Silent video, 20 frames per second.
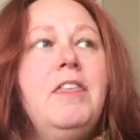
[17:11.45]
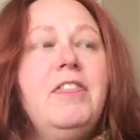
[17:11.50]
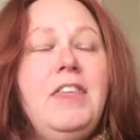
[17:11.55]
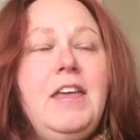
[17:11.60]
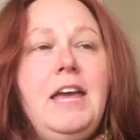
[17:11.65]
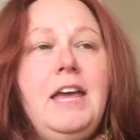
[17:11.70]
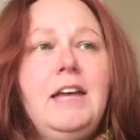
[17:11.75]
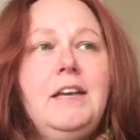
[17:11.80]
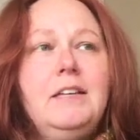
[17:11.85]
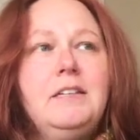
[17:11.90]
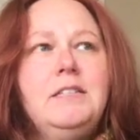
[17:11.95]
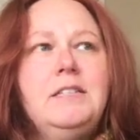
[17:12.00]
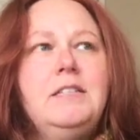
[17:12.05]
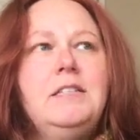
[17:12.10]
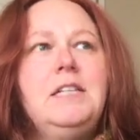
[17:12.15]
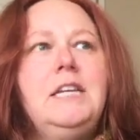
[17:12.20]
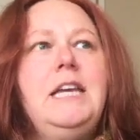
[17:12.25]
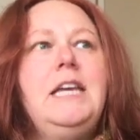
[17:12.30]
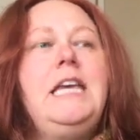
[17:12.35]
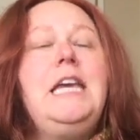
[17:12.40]
things
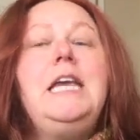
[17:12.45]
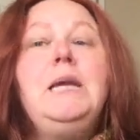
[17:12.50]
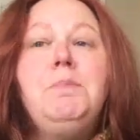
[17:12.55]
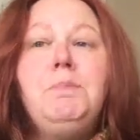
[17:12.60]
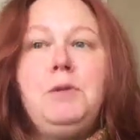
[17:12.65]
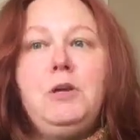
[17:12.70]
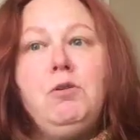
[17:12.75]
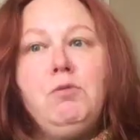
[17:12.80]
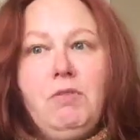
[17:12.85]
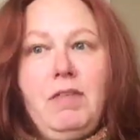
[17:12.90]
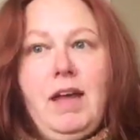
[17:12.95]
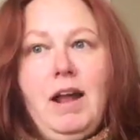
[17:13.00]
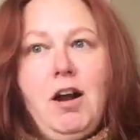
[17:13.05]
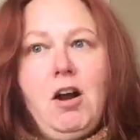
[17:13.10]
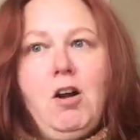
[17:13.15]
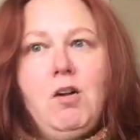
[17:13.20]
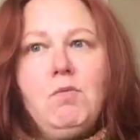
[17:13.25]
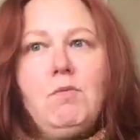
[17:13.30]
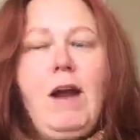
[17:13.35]
to keep you there.